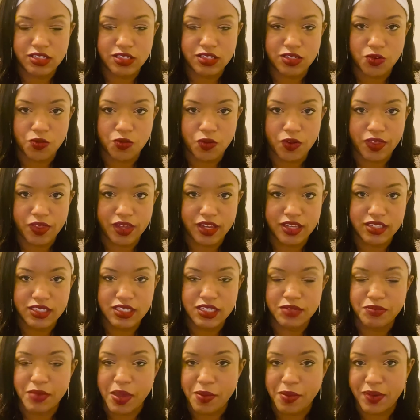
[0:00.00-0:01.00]
with us.
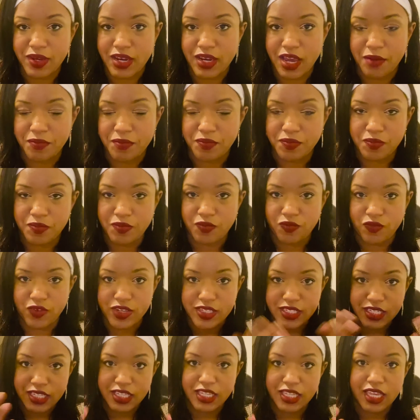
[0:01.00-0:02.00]
Maybe not
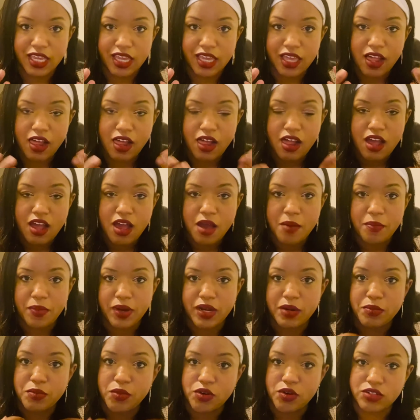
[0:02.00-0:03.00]
physically, but
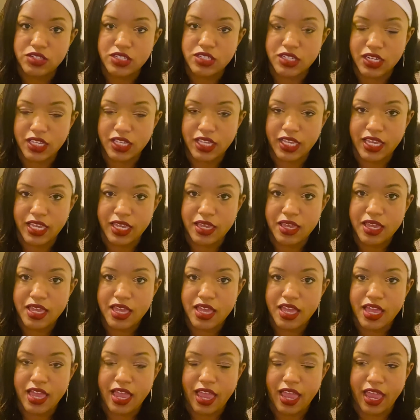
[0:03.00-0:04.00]
emotionally,
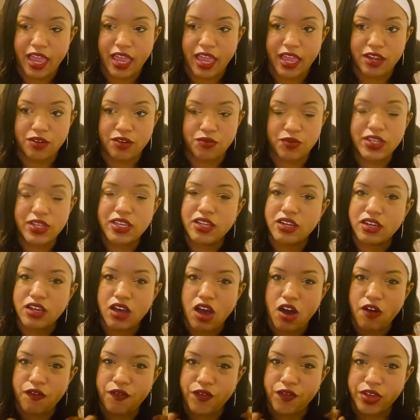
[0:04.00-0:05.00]
and we can
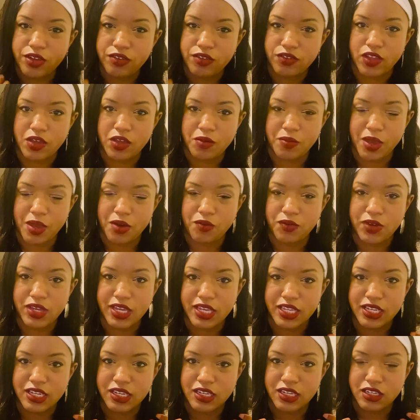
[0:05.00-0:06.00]
feel them, and we
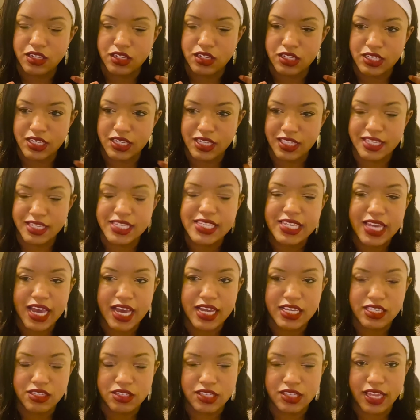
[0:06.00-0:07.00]
can see the
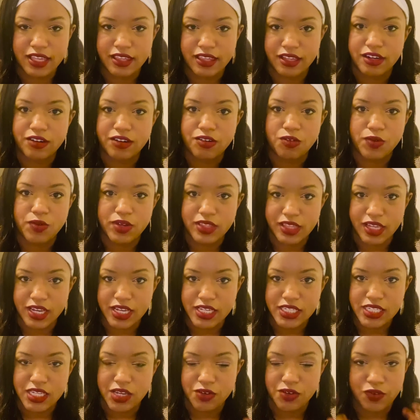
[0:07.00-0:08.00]
signs that they're with
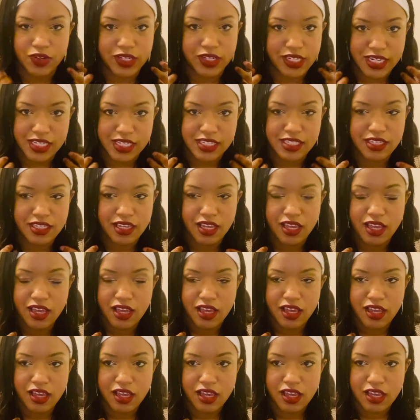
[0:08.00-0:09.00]
us if we just
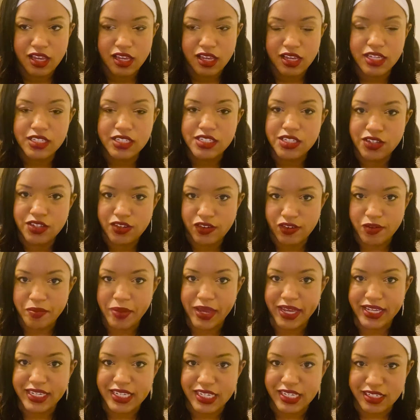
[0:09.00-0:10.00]
continue to pay
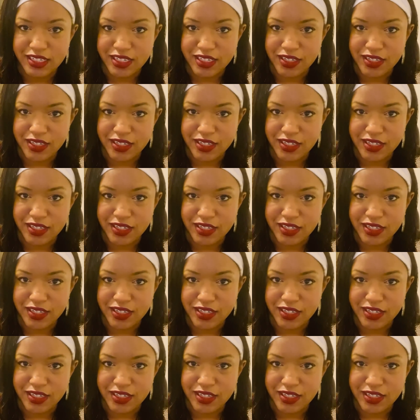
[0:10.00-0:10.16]
attention.